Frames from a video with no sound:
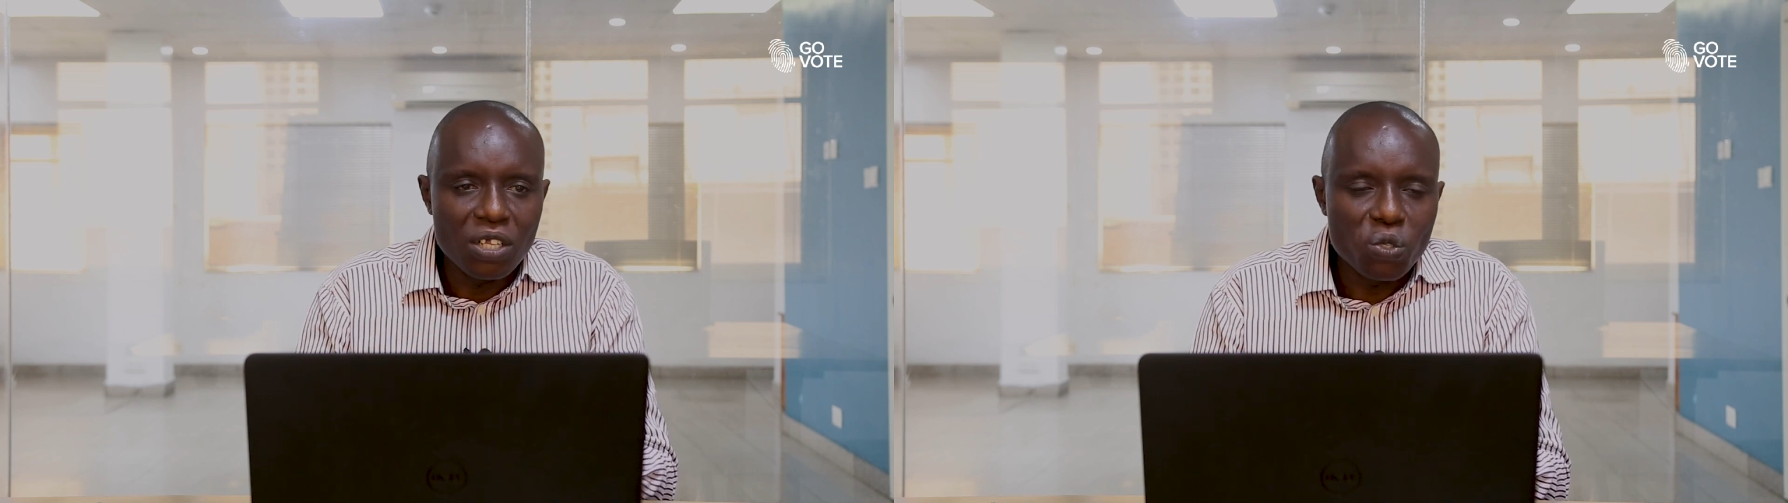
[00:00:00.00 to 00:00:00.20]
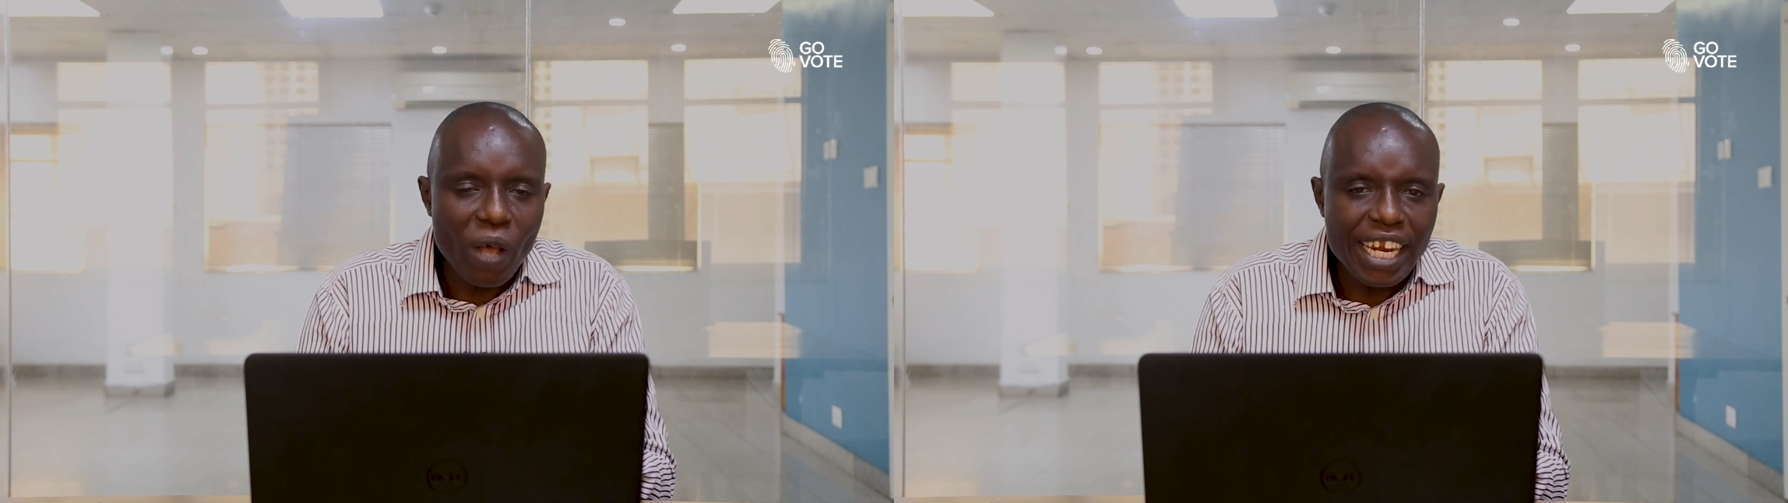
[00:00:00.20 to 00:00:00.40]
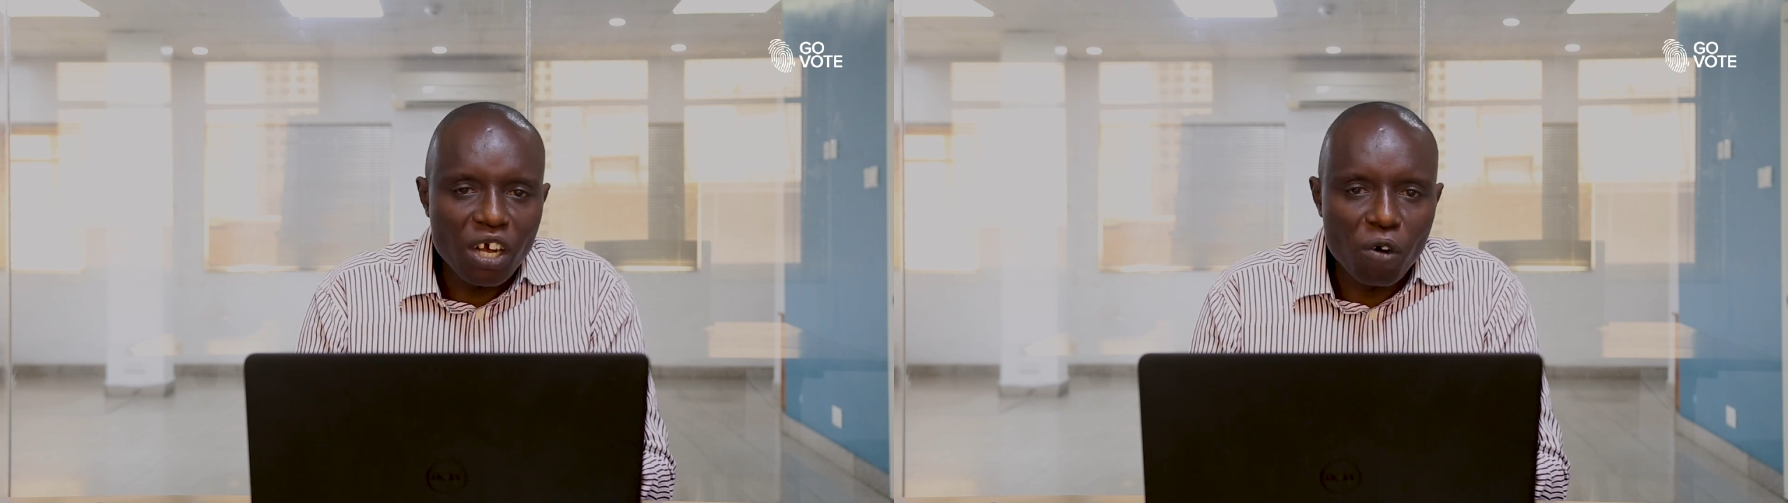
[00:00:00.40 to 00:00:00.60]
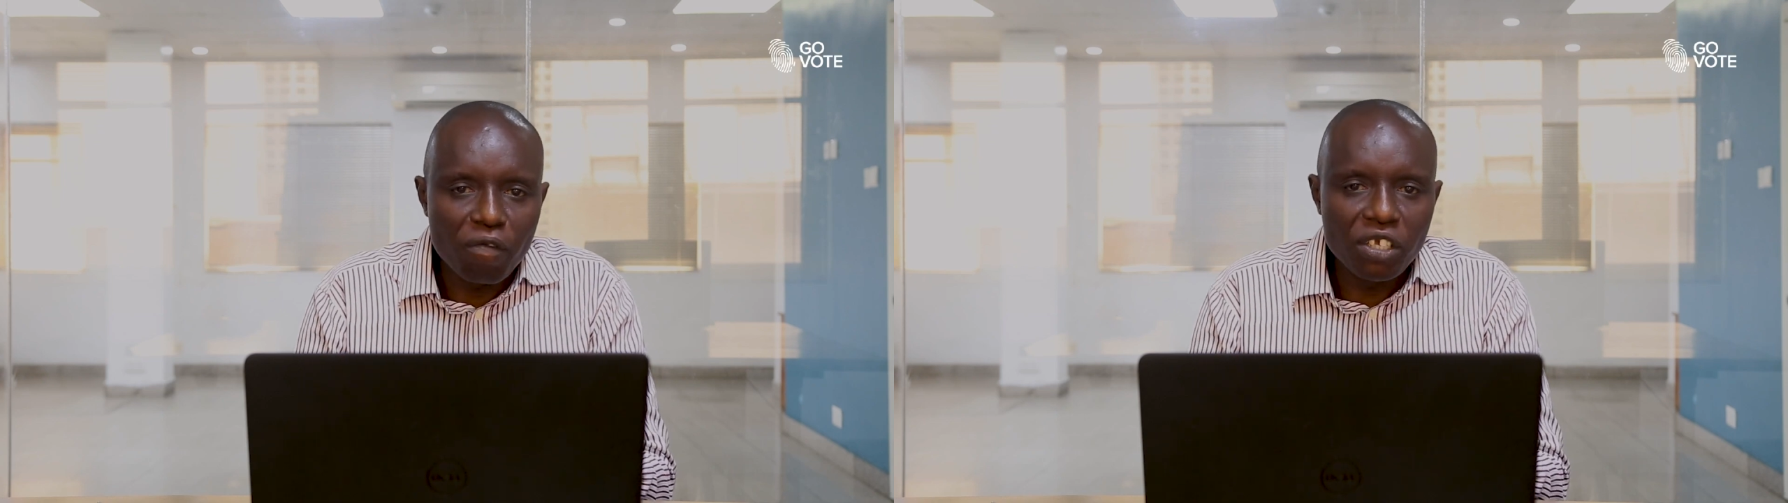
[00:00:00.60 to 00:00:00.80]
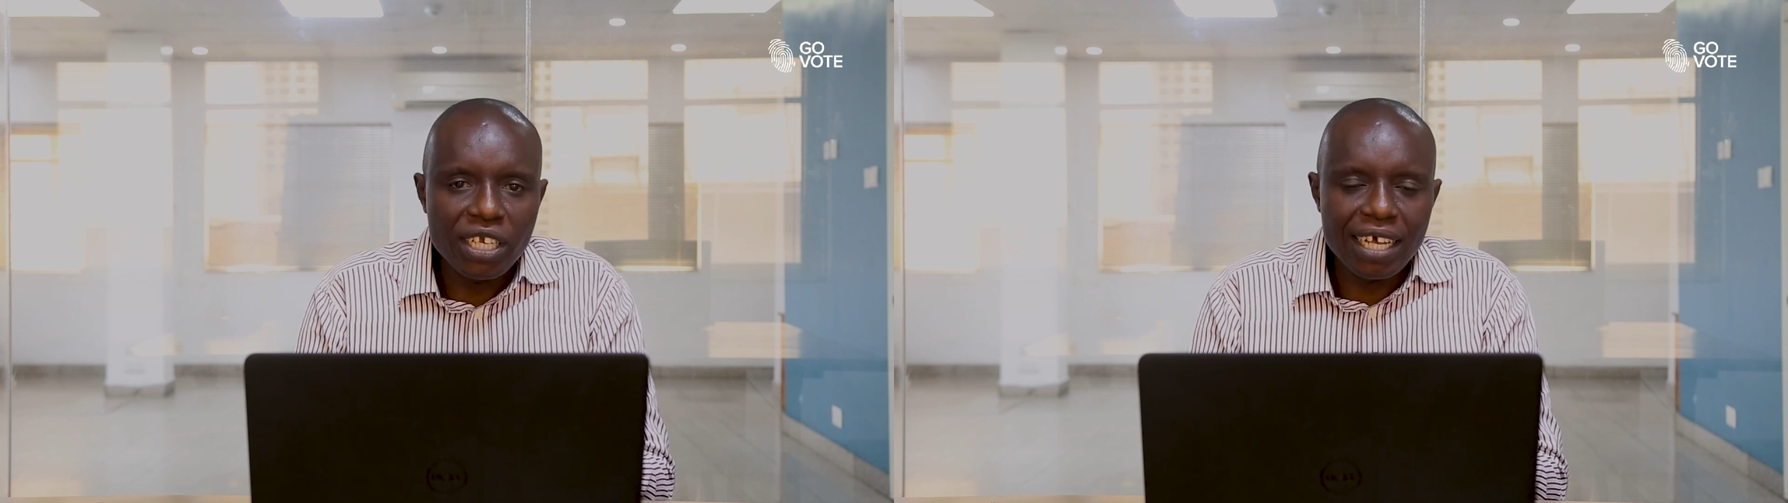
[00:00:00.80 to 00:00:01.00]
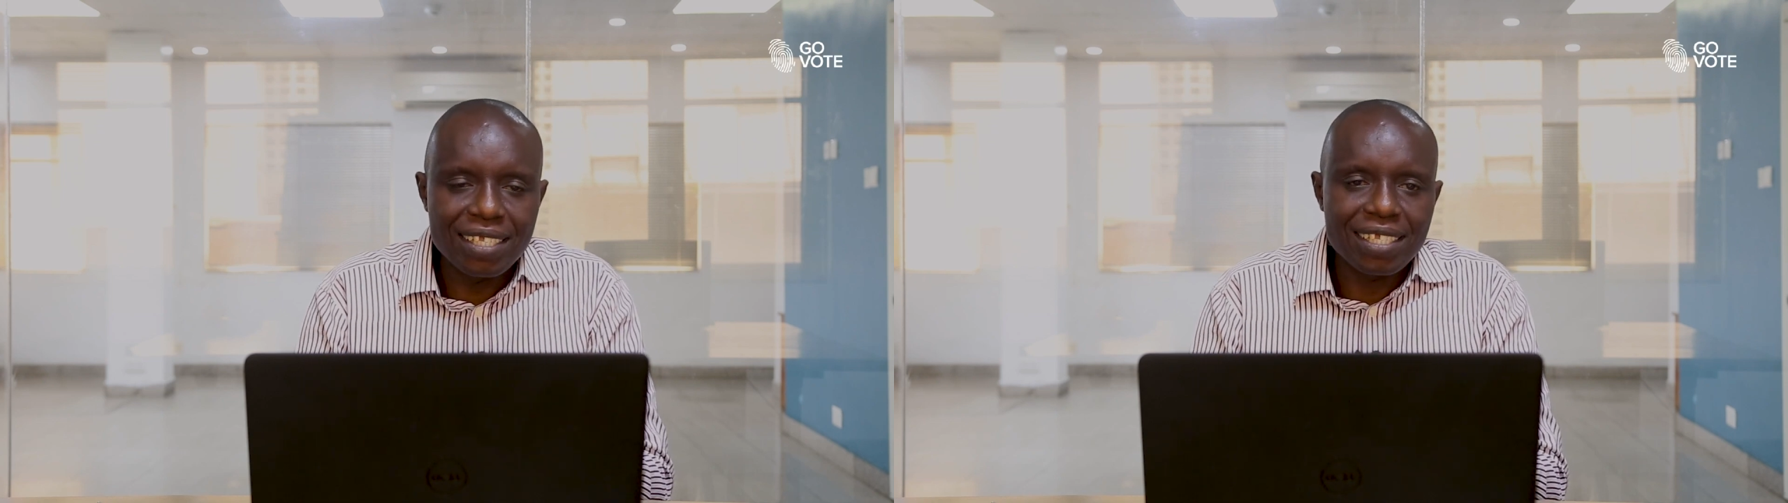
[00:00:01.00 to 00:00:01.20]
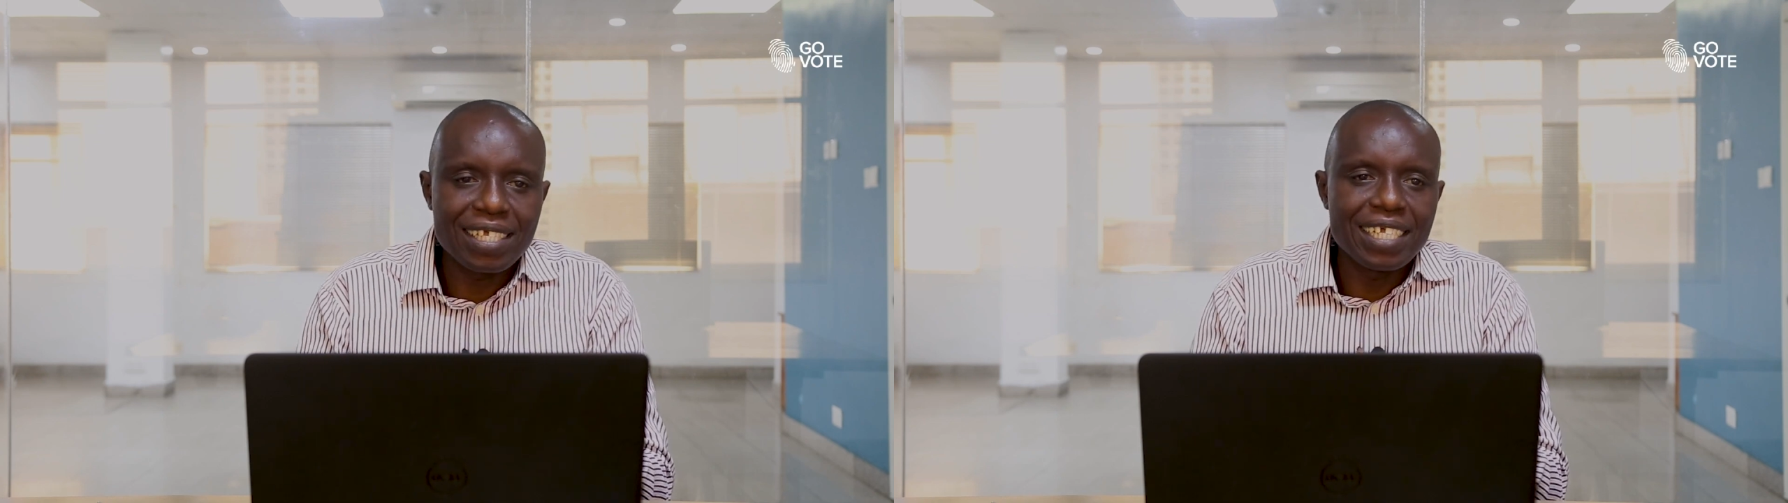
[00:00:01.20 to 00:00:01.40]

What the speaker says: to INEC officials.